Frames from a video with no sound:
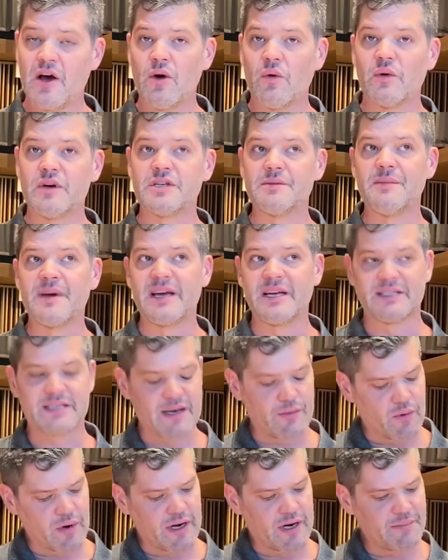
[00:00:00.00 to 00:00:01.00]
which means that
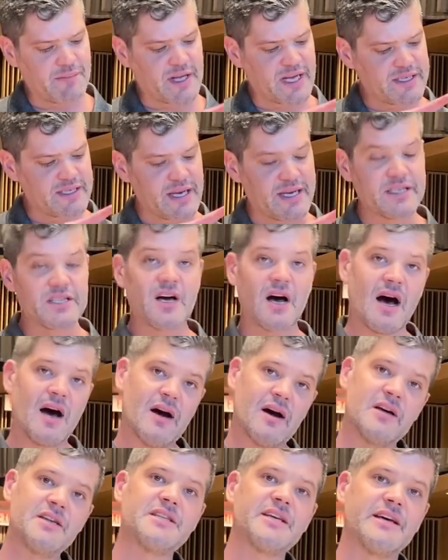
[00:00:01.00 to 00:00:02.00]
we're going to place a ta
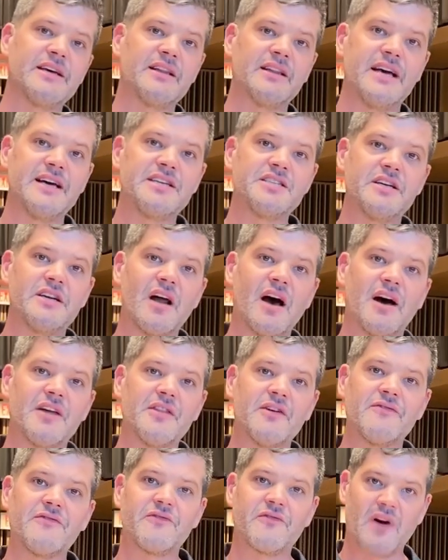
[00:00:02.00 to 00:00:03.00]
articulation on the
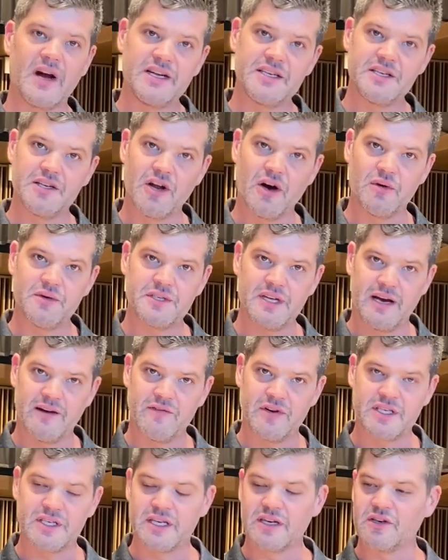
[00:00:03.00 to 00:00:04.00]
front note every
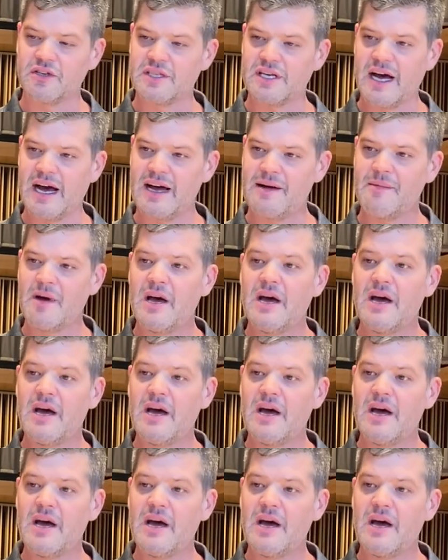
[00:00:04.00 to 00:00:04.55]
single time.